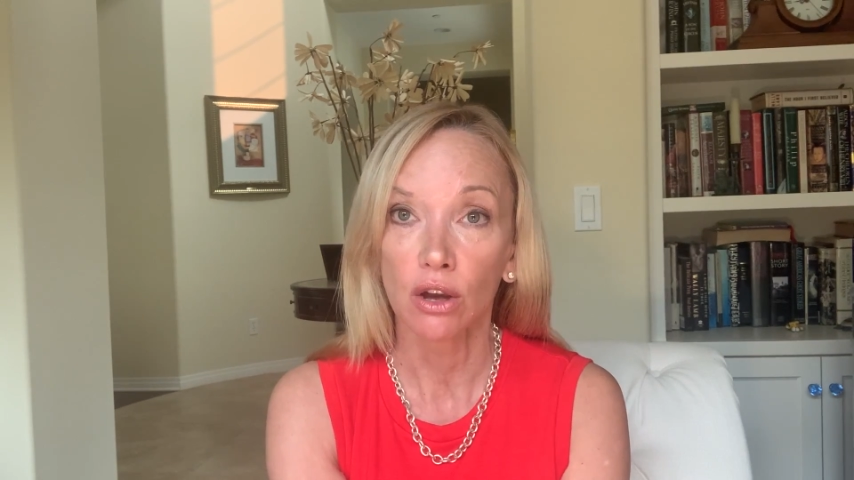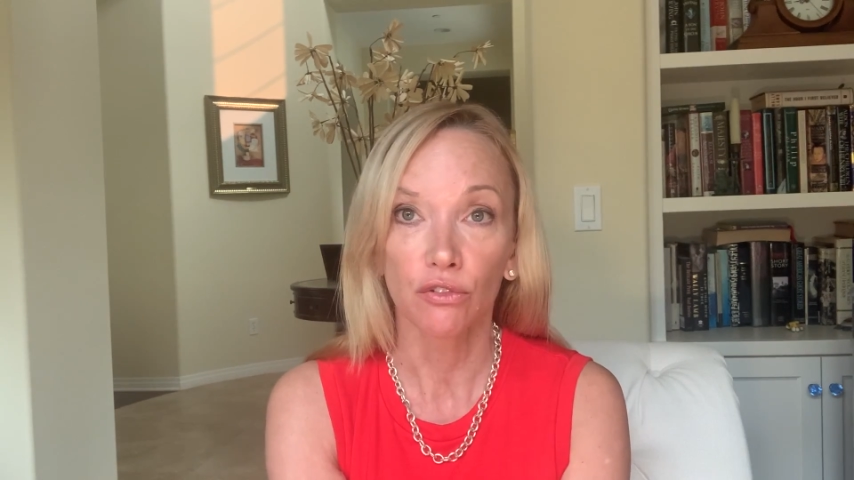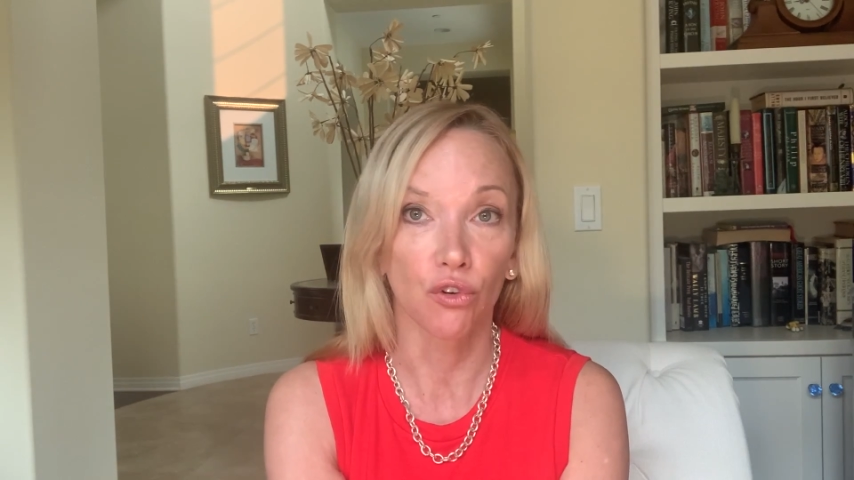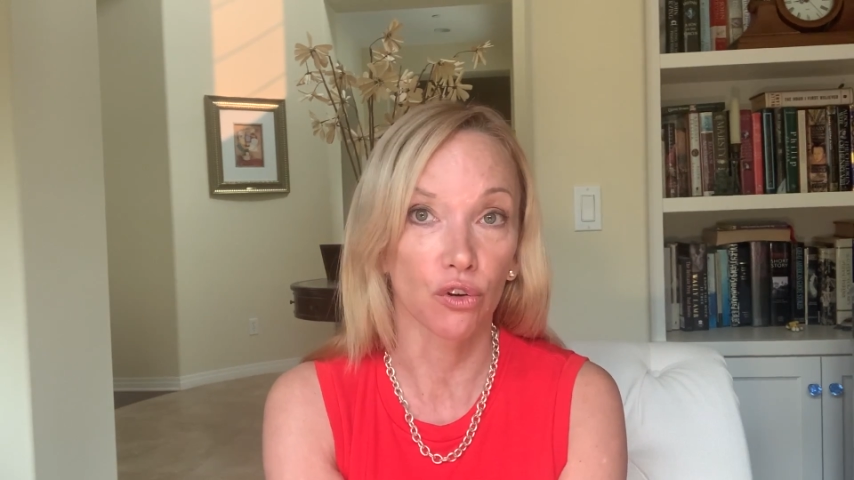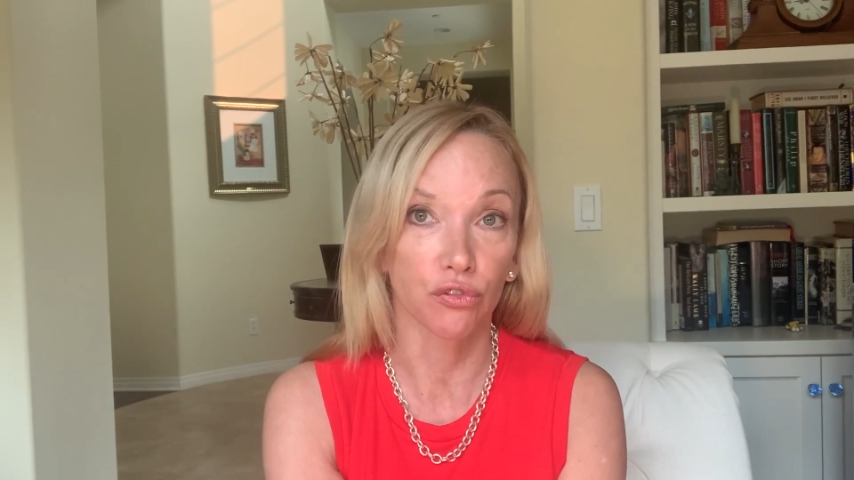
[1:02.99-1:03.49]

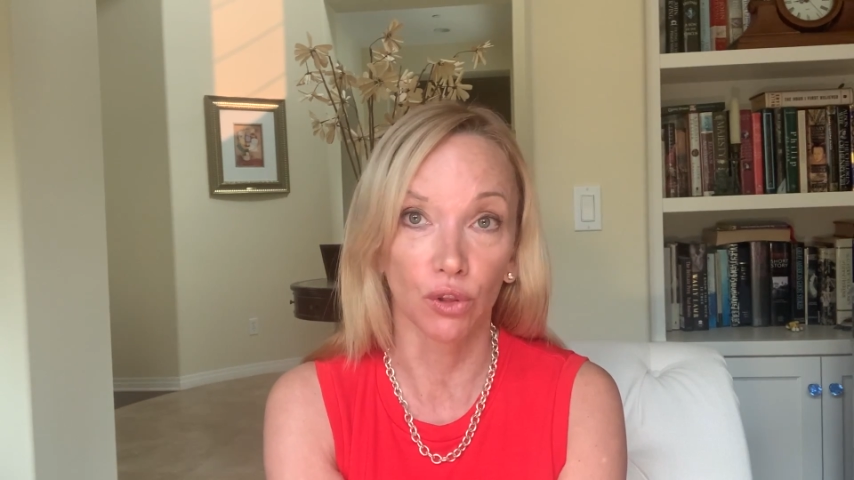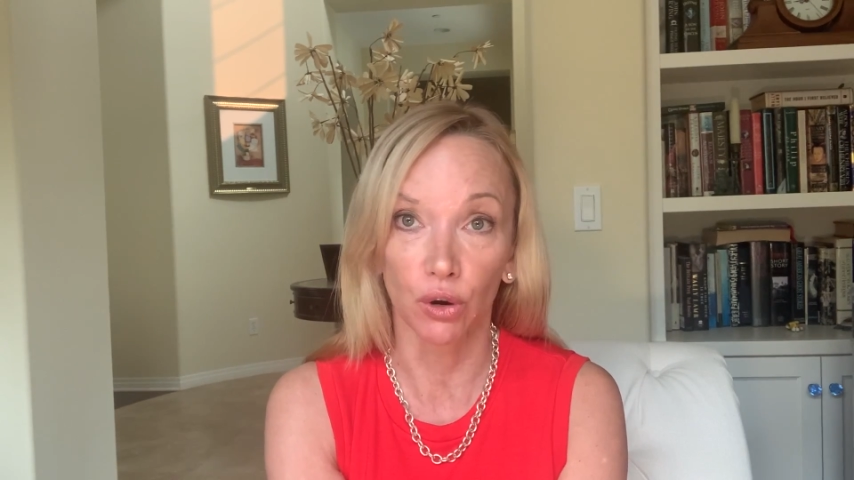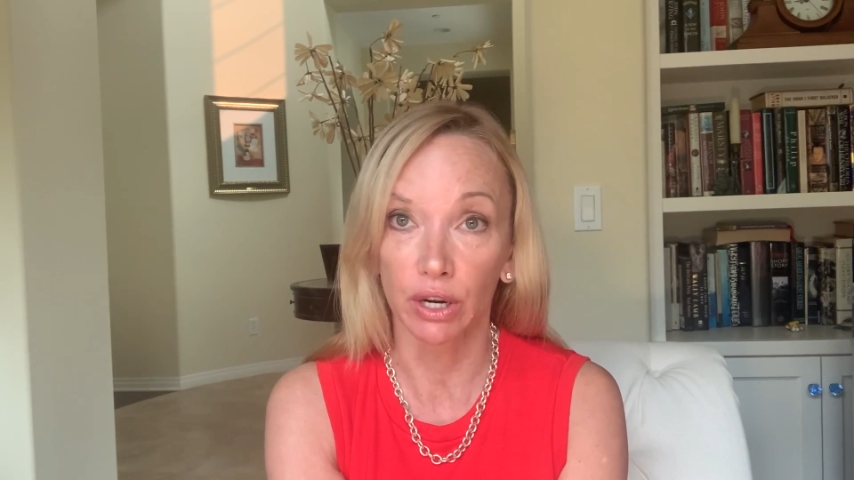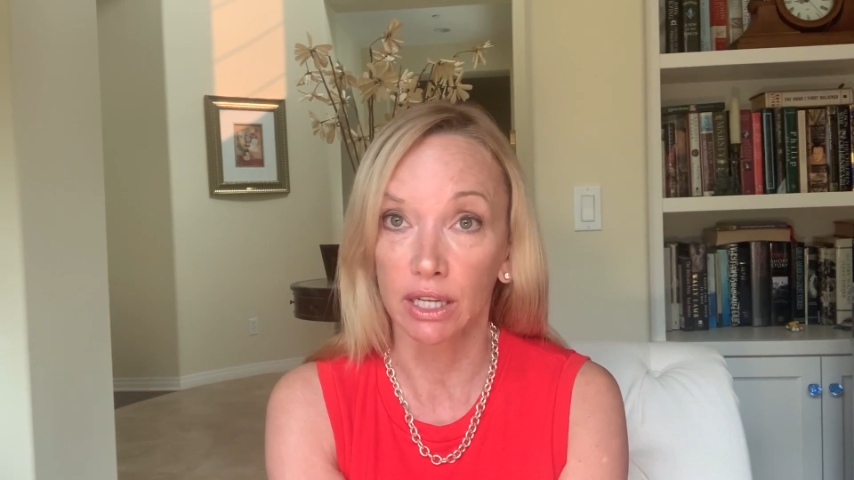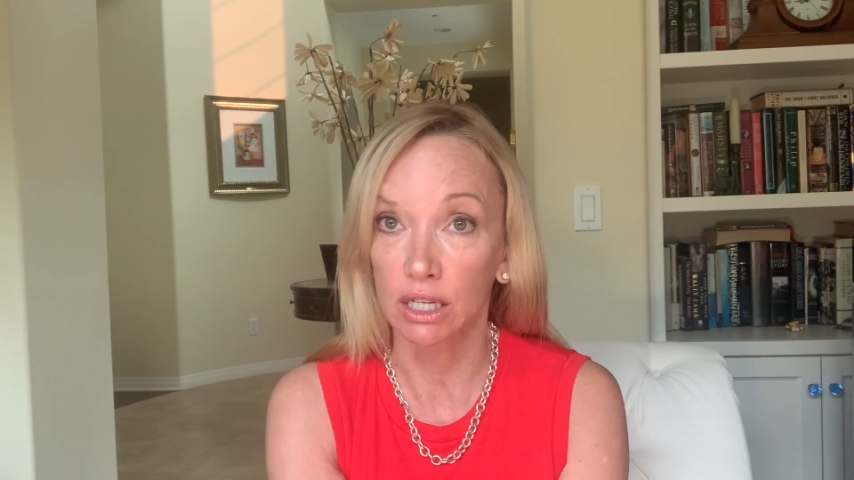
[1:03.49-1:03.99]
for
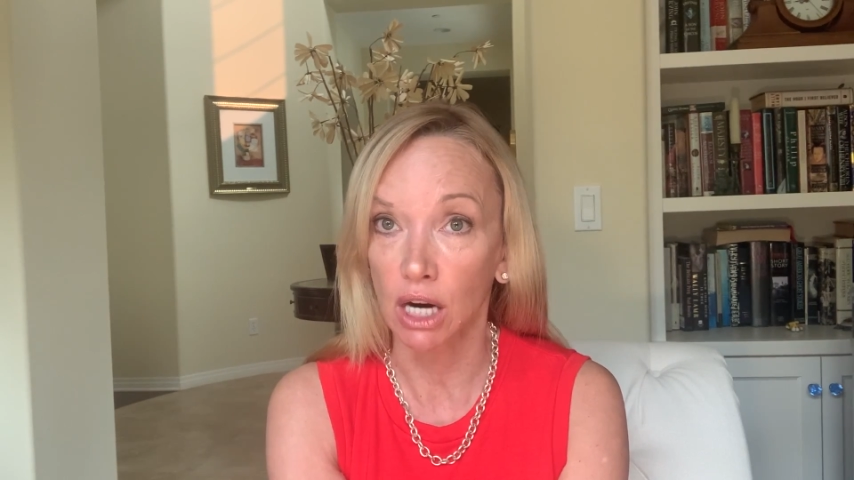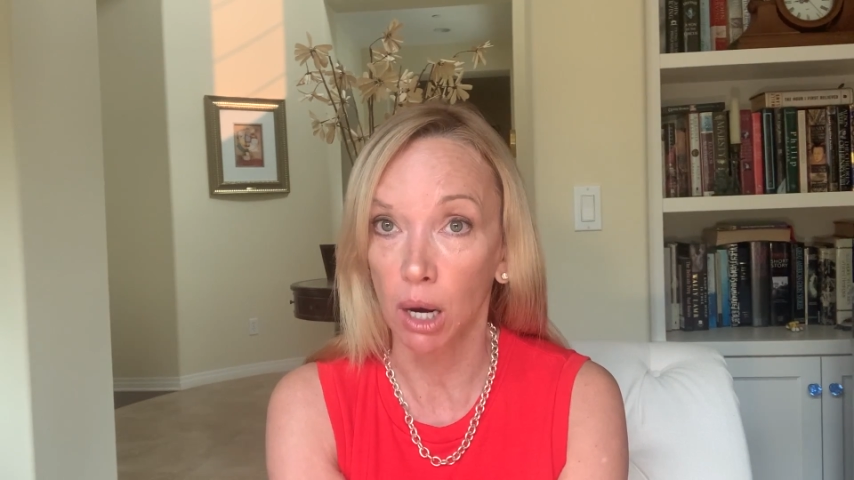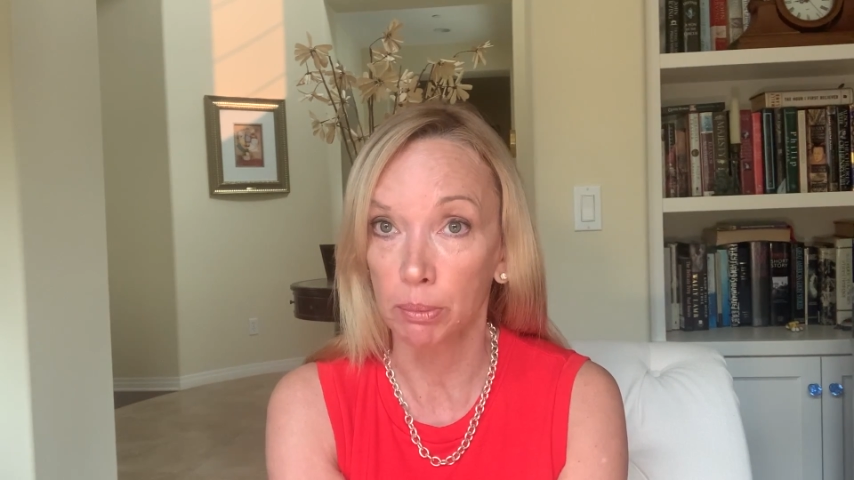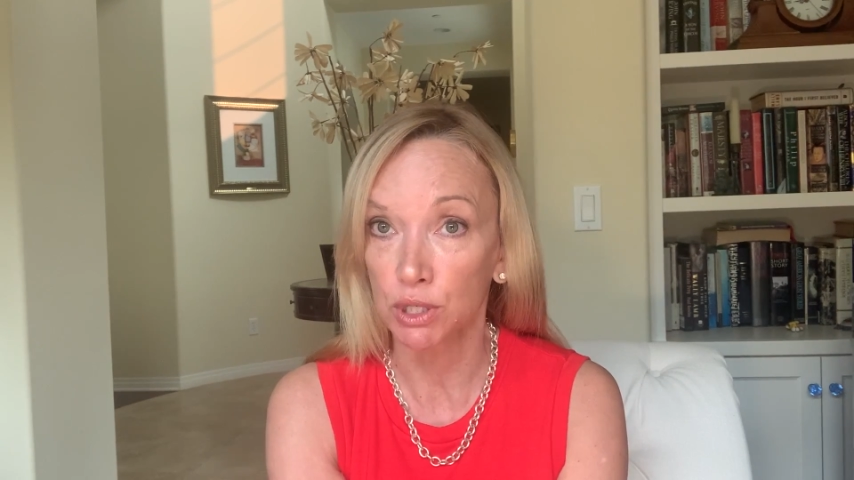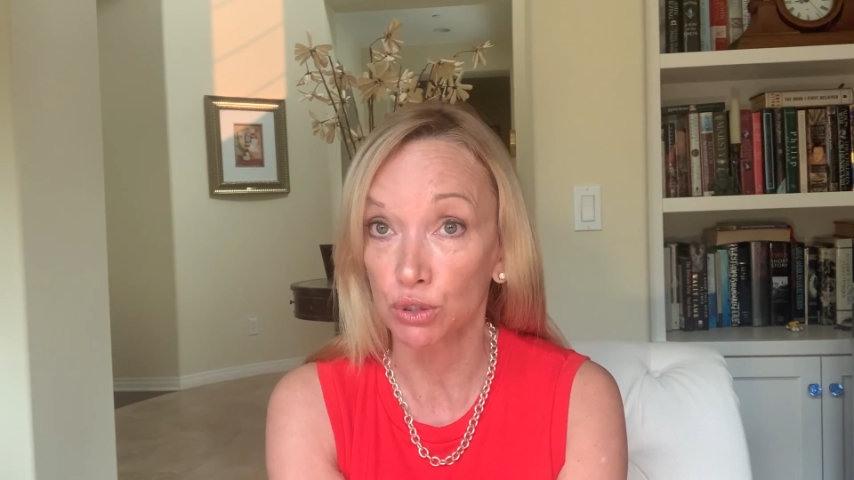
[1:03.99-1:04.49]
flooring and
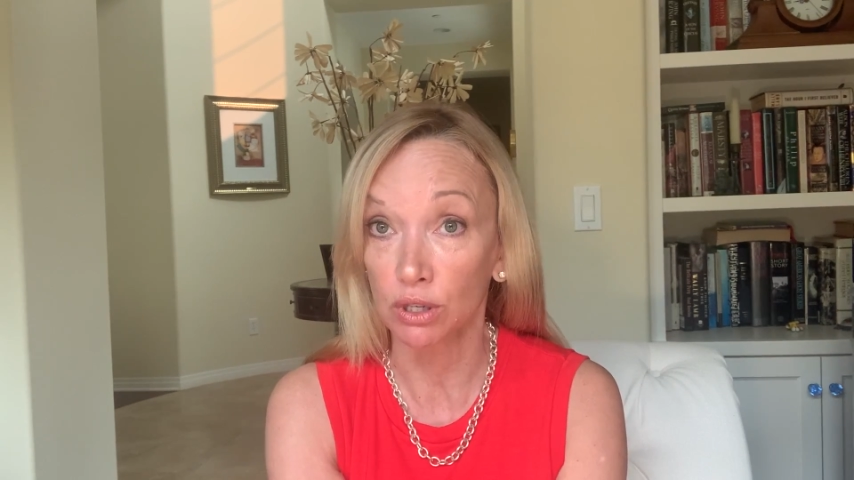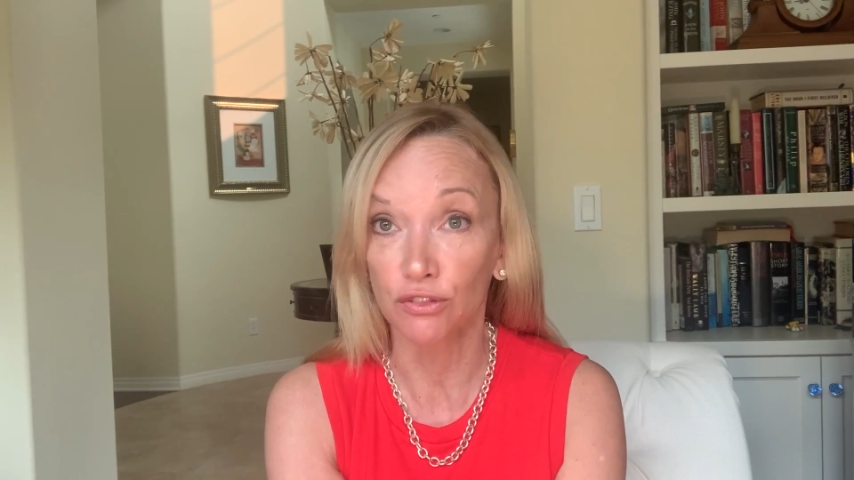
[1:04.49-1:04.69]
carpentry,